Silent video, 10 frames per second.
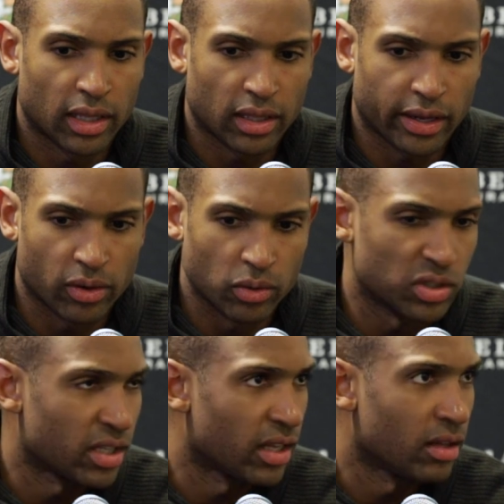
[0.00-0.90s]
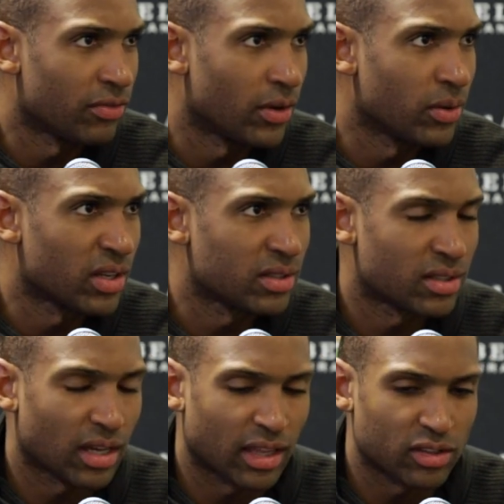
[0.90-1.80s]
like Coach said, the focus.
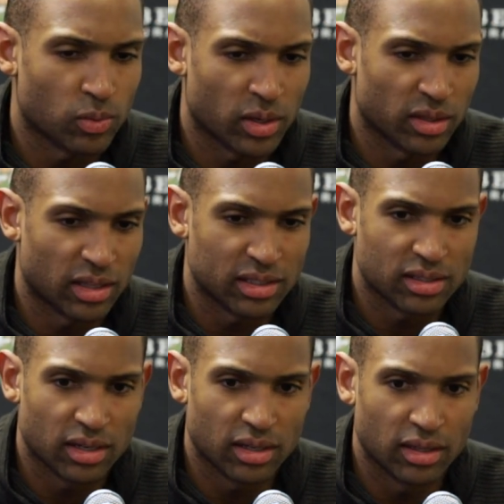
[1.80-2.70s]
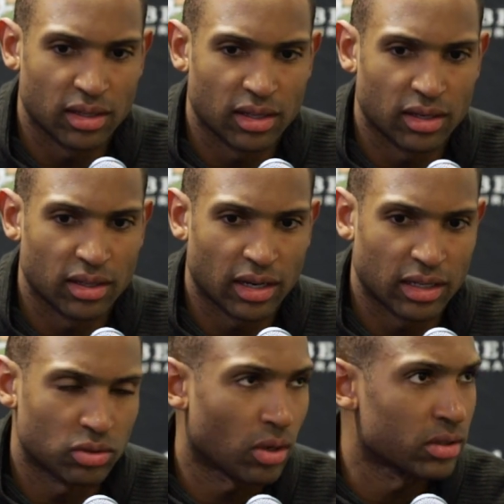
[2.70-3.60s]
That's one of the things that
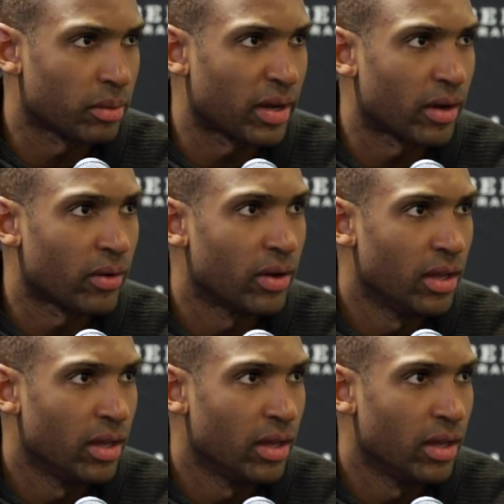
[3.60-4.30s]
he talked about,